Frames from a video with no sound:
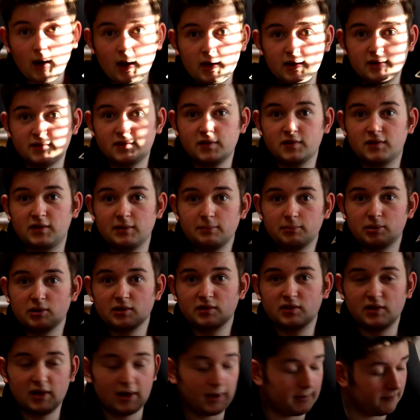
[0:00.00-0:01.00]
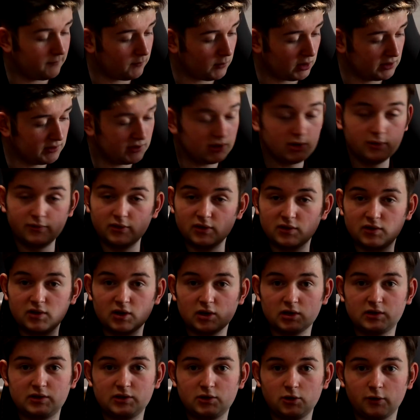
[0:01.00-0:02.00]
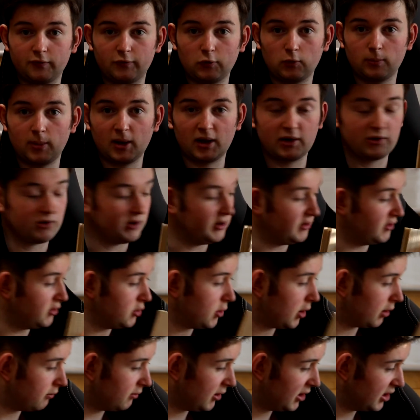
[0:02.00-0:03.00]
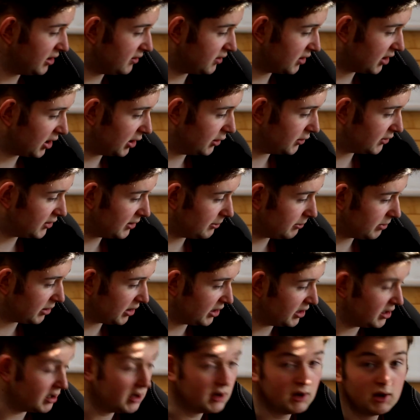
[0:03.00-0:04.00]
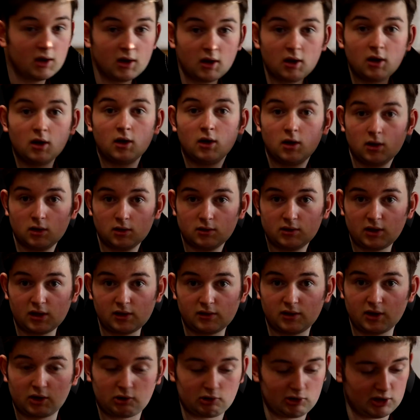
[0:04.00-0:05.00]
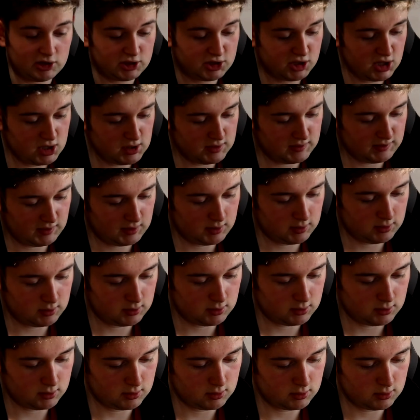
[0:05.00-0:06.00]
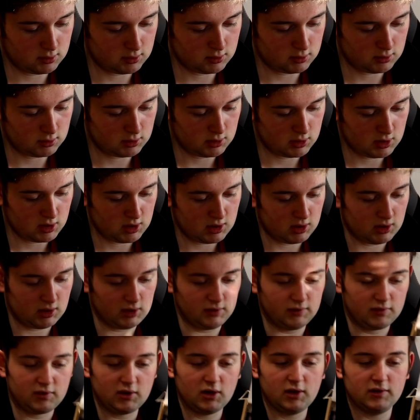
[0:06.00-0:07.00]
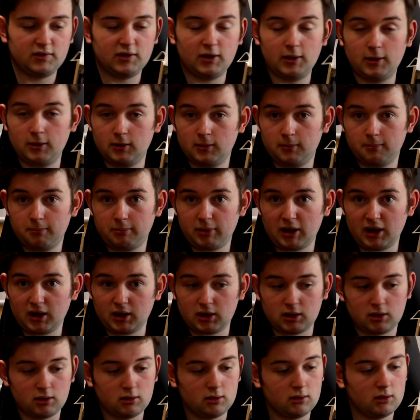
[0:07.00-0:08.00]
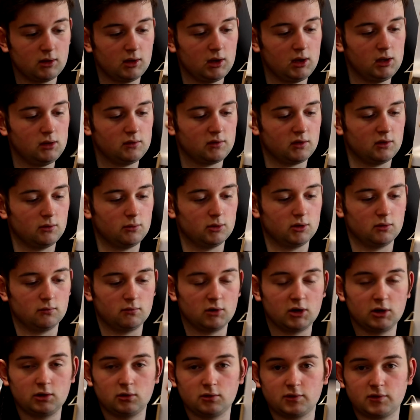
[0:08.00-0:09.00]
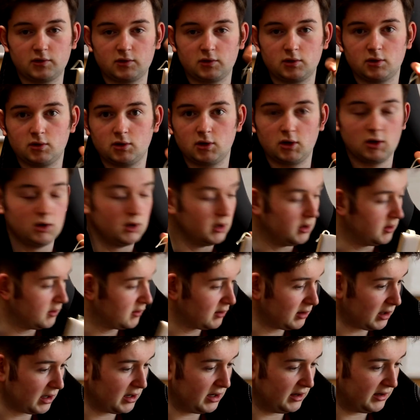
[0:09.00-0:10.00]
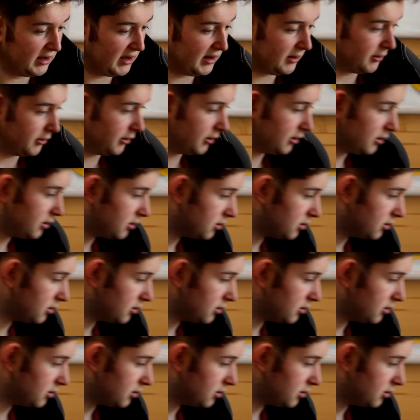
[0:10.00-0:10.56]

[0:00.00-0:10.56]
And it's as simple as that. Once you've inserted your 4 batteries, you are ready to go. Simply take the acrylic sheet, insert it back into the wooden runnels, slide it down,